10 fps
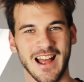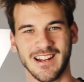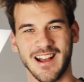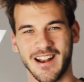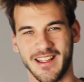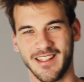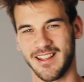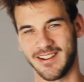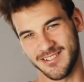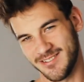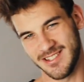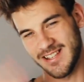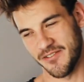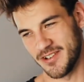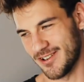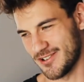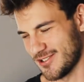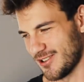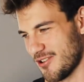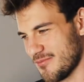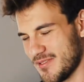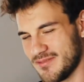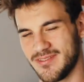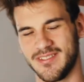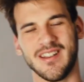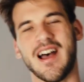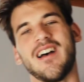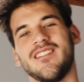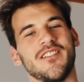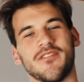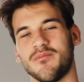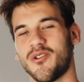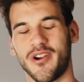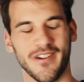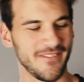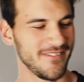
I got it like 7 years ago, even more.